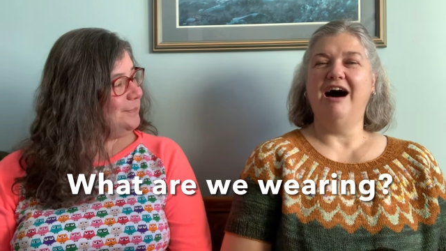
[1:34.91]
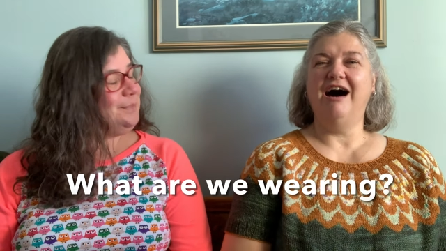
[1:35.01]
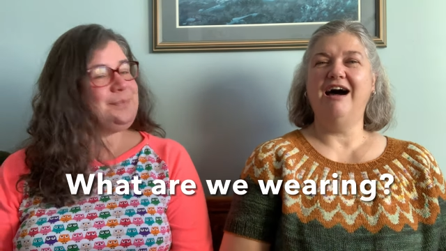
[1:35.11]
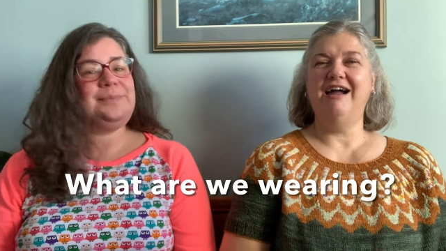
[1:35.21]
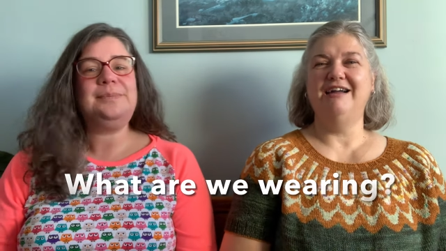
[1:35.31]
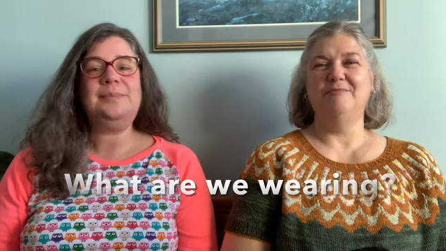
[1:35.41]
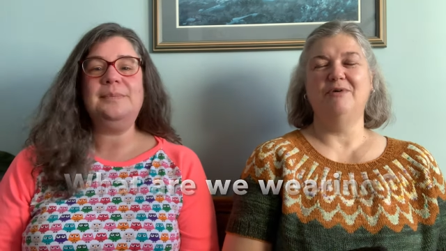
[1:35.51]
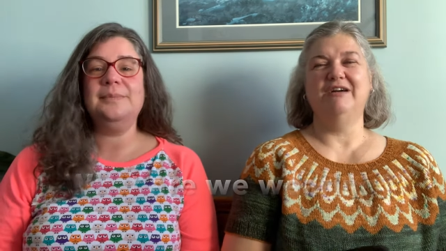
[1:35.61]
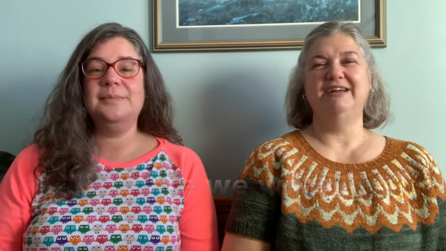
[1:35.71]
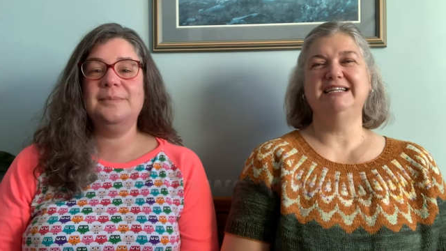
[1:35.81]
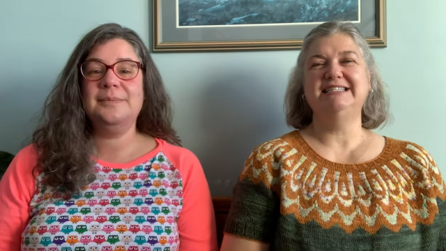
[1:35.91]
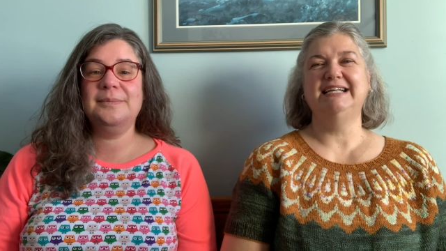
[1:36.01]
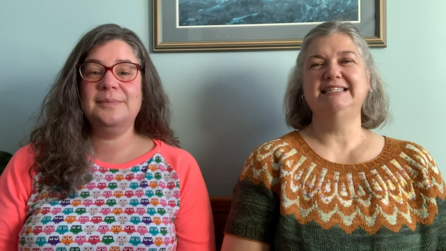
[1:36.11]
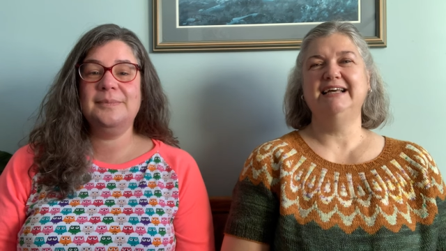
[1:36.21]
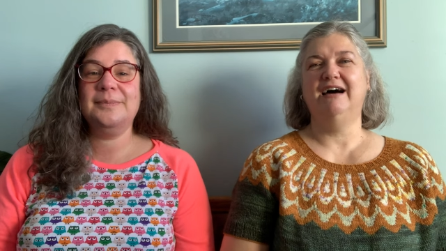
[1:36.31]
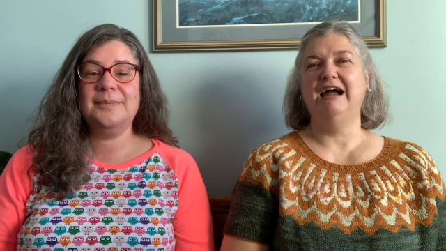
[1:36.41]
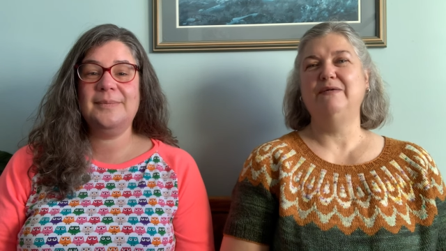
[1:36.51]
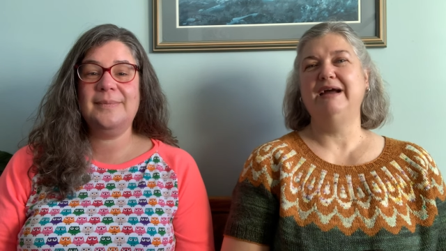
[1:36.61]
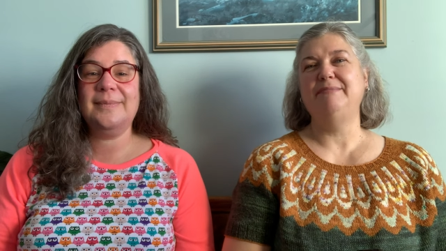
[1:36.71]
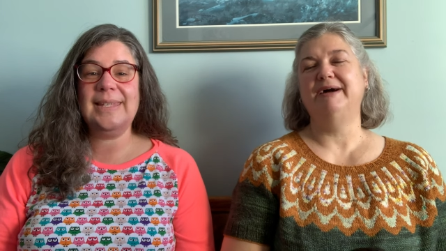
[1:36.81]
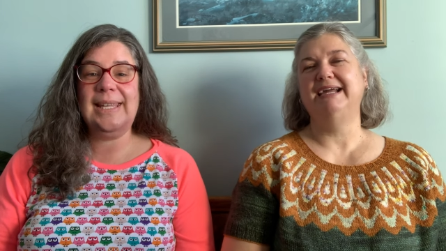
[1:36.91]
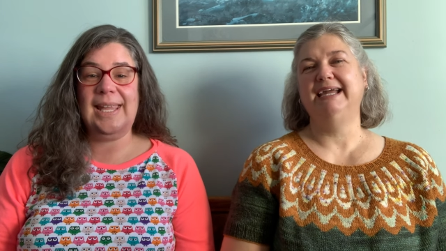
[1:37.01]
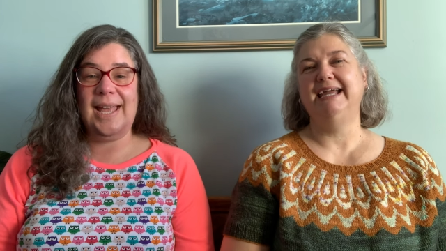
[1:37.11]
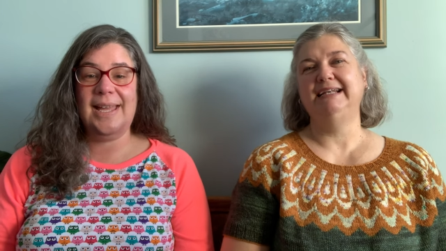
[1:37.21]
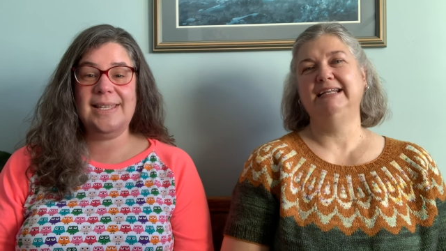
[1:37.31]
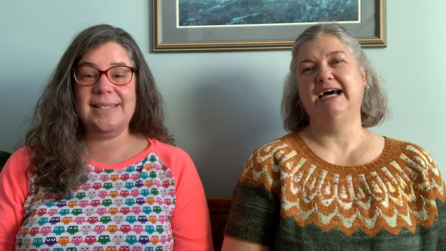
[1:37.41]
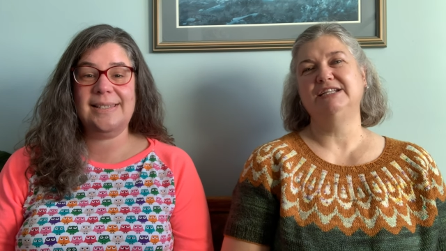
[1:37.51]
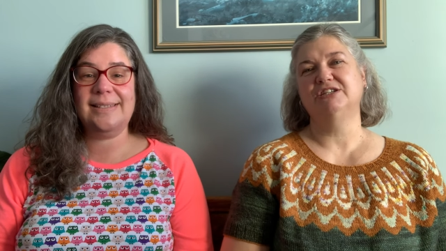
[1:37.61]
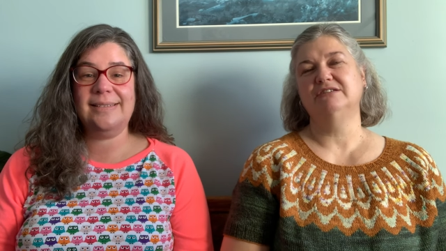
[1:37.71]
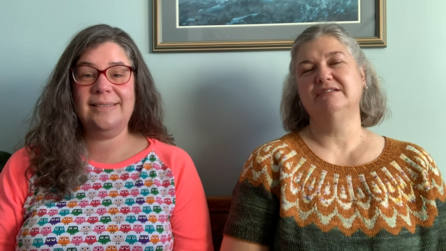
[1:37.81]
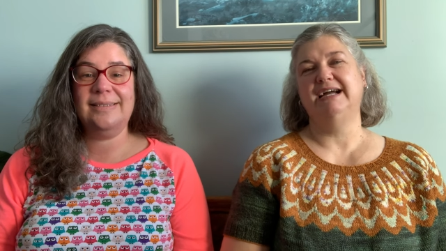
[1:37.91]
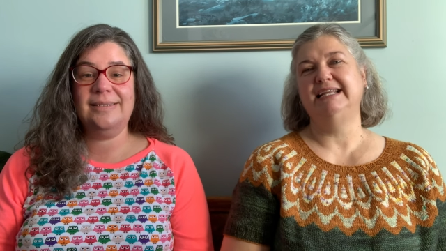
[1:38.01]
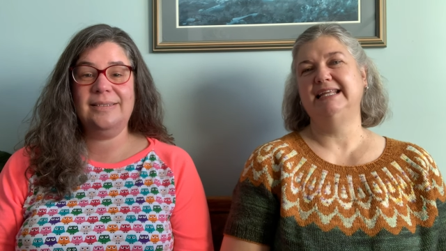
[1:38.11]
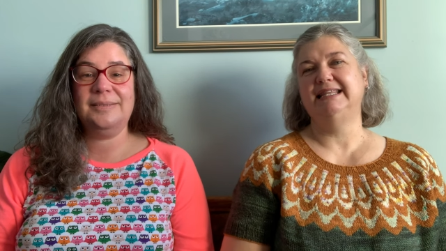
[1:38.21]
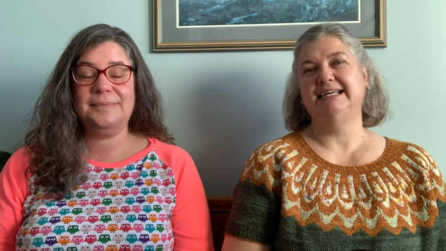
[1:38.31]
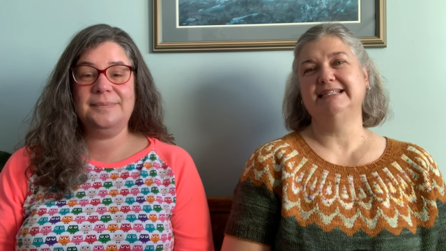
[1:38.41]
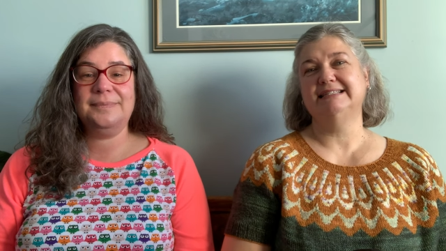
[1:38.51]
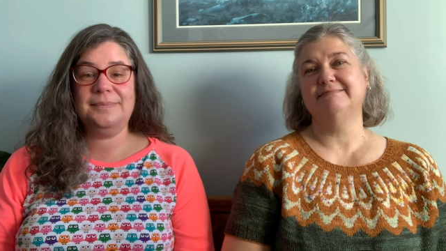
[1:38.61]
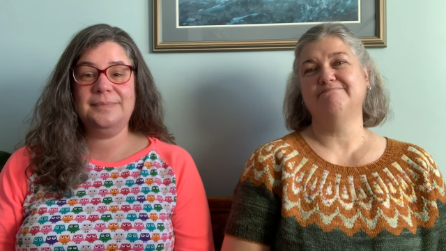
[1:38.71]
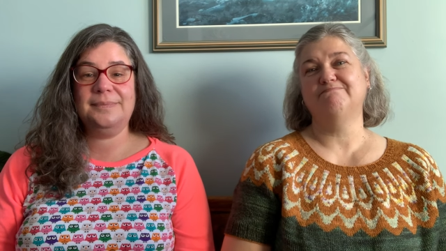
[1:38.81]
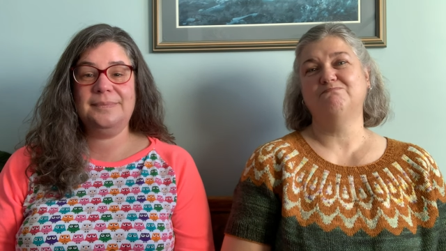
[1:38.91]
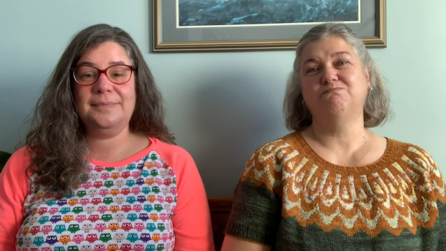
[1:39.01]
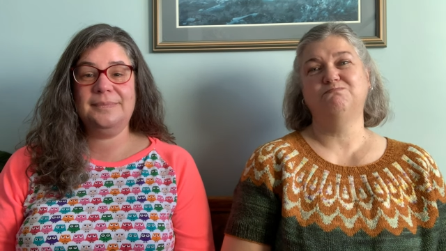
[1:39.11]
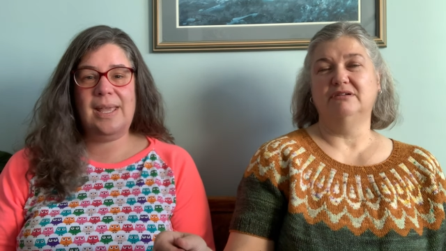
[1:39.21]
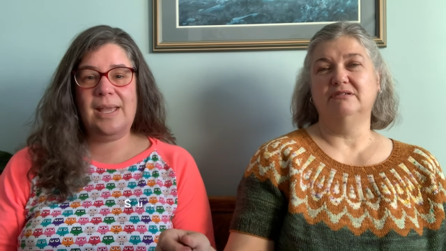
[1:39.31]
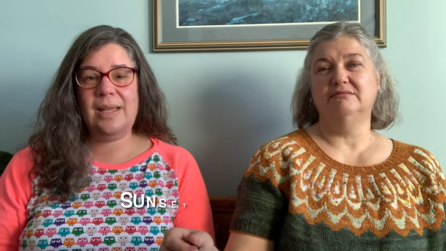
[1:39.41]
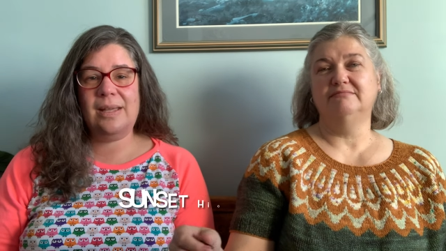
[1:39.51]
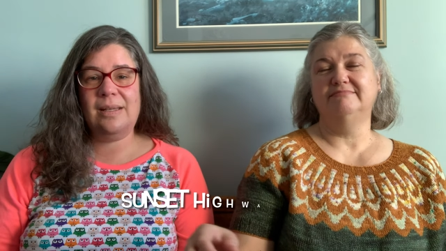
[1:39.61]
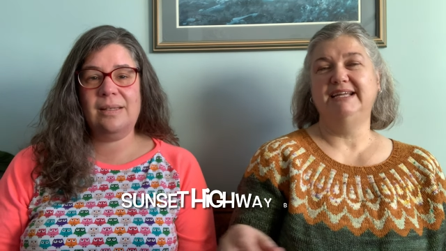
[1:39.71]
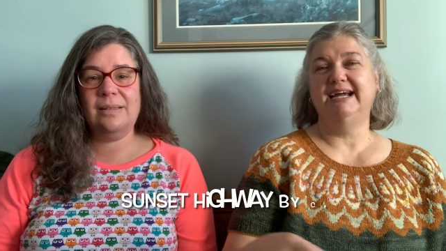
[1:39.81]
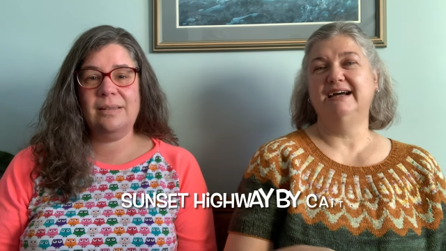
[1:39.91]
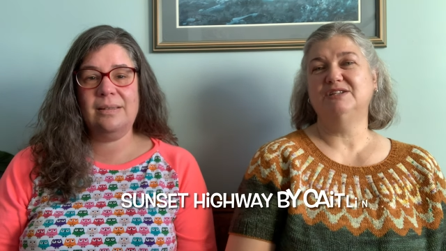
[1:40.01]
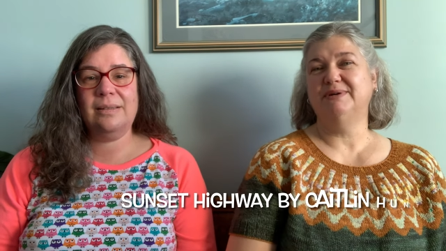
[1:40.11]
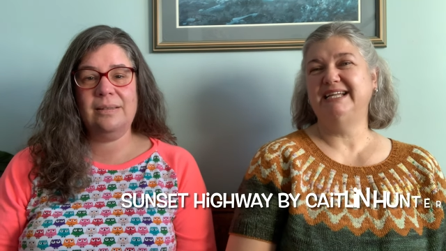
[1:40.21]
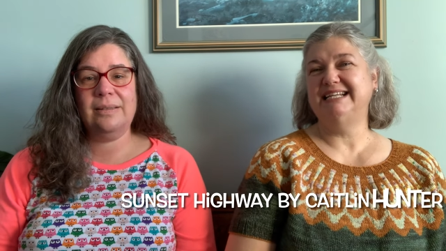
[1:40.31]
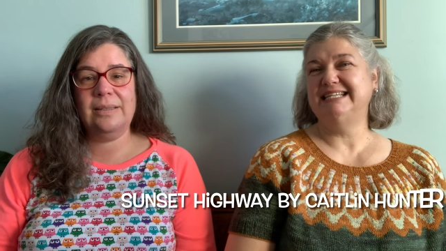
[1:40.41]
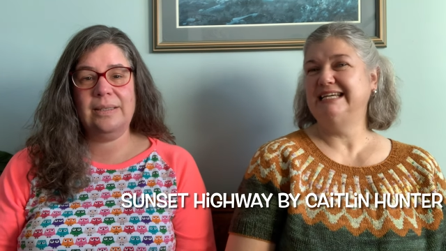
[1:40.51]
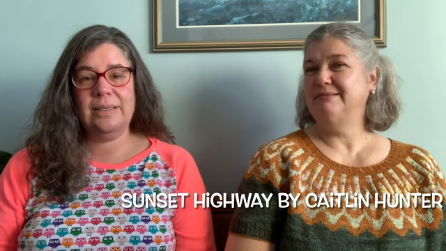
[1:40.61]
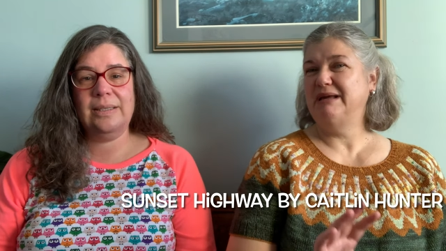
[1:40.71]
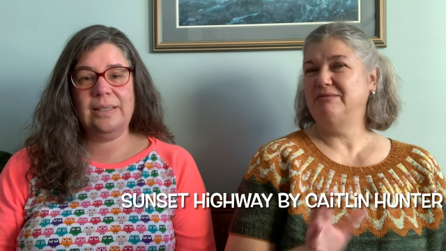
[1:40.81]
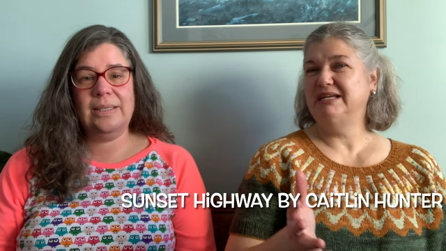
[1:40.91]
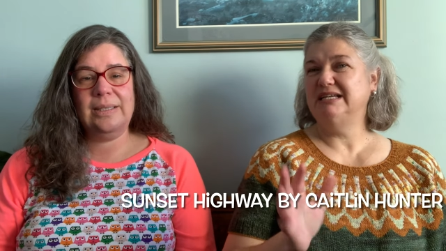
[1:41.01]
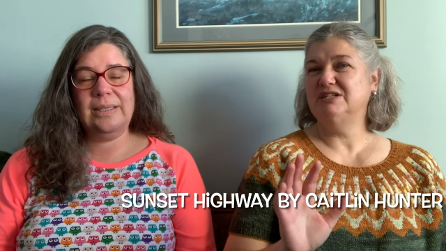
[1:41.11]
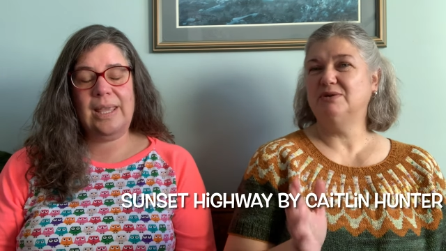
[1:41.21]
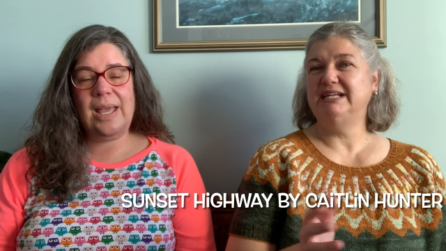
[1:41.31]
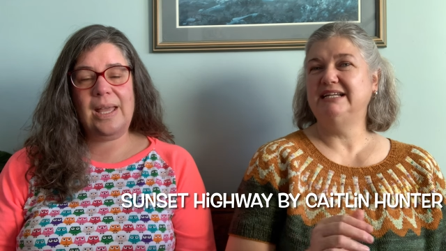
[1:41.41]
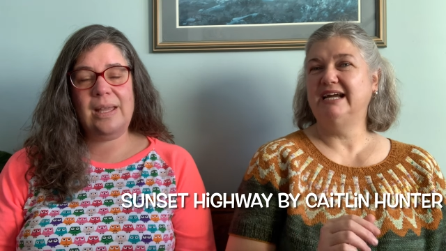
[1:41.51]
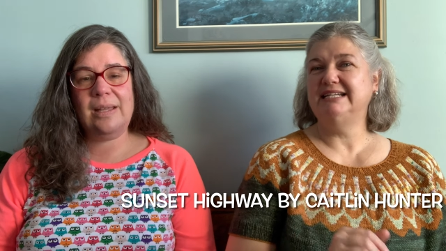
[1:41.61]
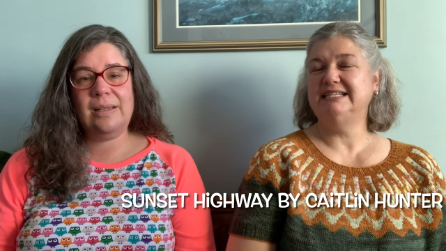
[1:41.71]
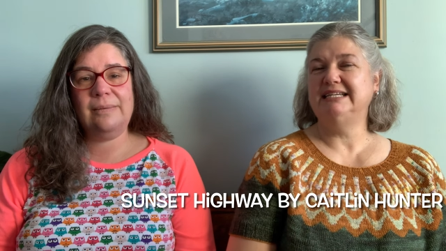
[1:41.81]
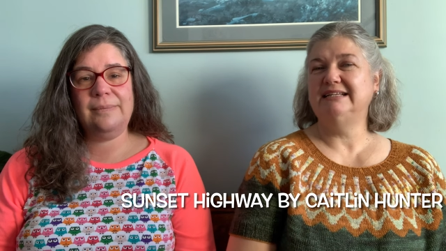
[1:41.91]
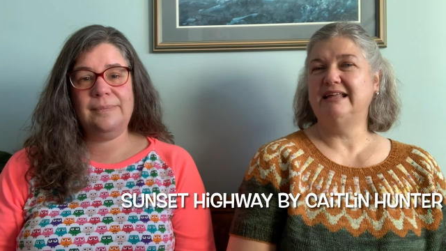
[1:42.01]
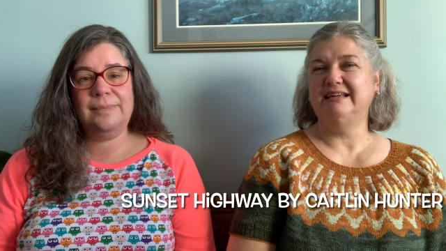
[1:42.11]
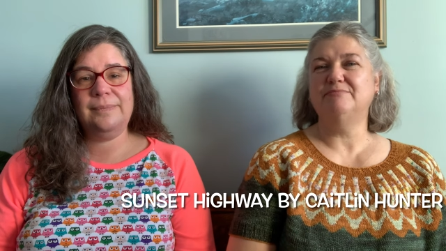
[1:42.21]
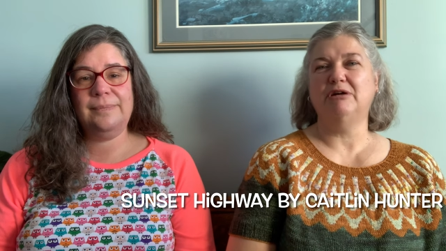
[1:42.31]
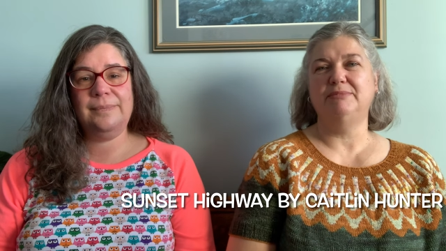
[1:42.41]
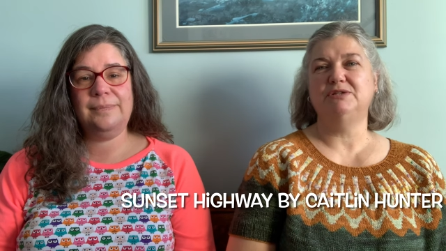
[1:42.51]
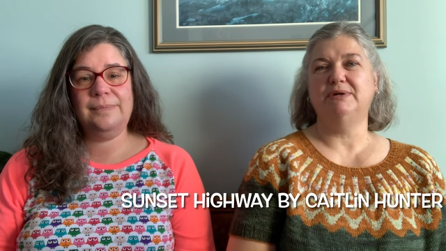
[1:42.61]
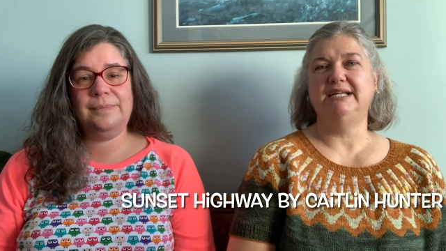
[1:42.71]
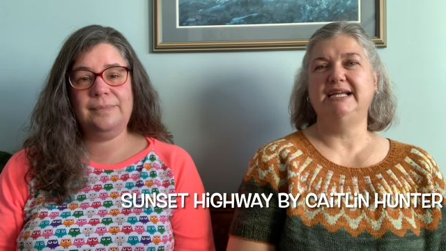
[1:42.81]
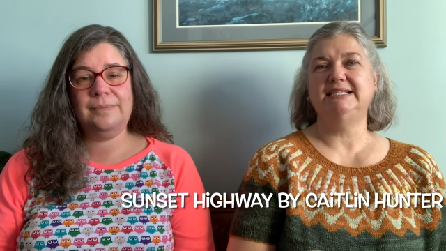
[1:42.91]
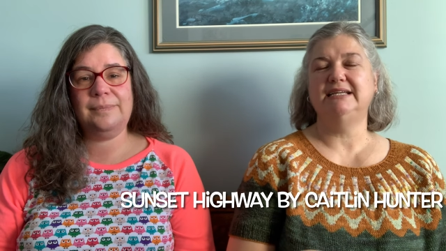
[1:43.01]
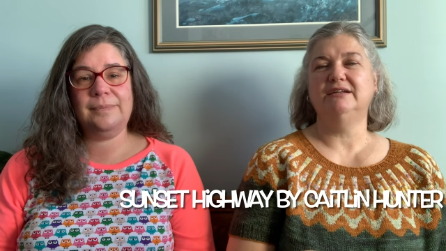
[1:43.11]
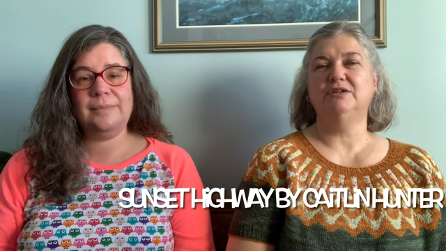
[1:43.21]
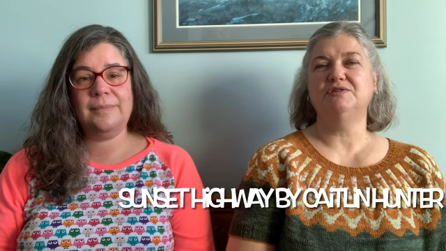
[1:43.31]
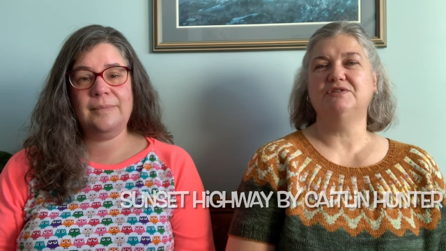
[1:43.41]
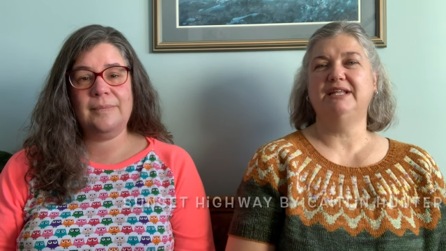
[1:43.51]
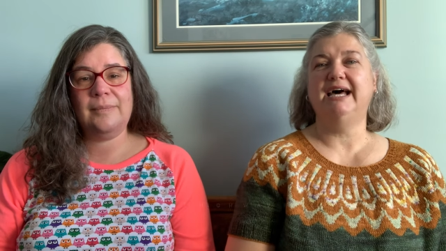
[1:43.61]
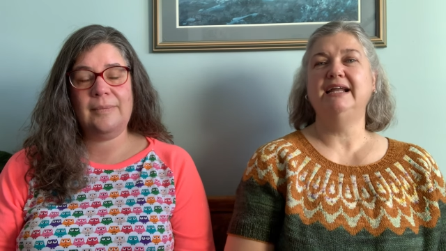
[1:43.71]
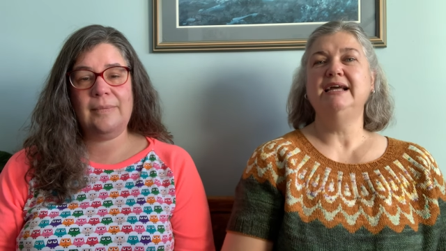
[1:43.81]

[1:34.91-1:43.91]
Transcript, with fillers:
Speaker 1: I am wearing Sunset Highway by Kate yes. Hunter. I knit this yeah. yeah, 2018 maybe, 2019, yeah. I think probably 2018, closer to that.